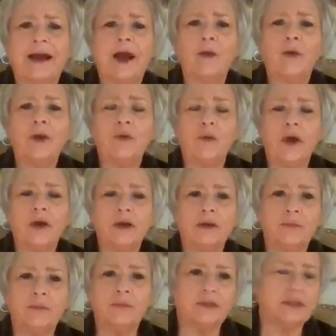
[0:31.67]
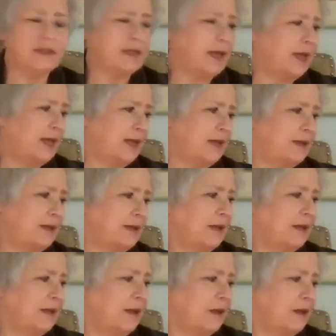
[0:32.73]
I want to welcome you today
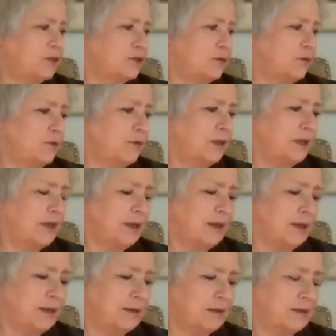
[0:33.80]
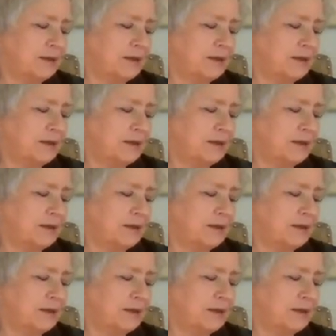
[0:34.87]
to the